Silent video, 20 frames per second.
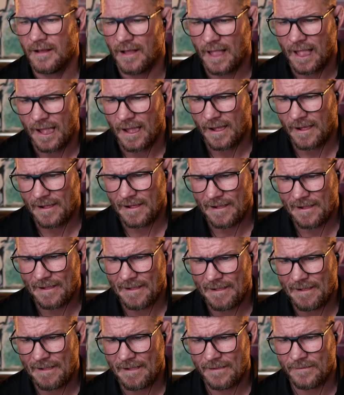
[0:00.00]

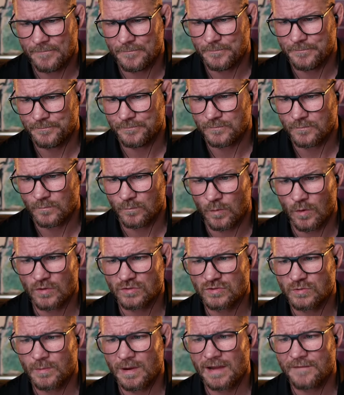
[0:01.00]
Uh,
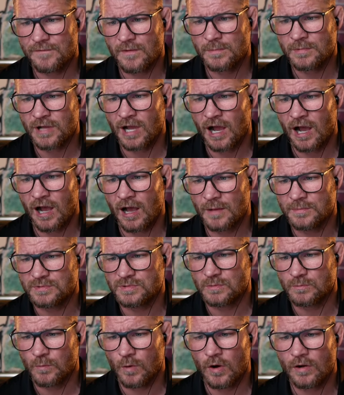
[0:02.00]
water weight from carbs,
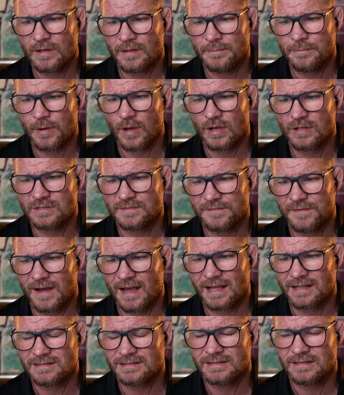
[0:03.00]
walking burns
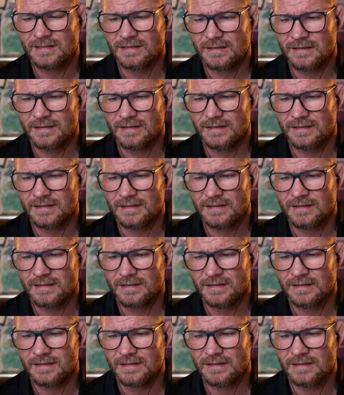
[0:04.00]
fat.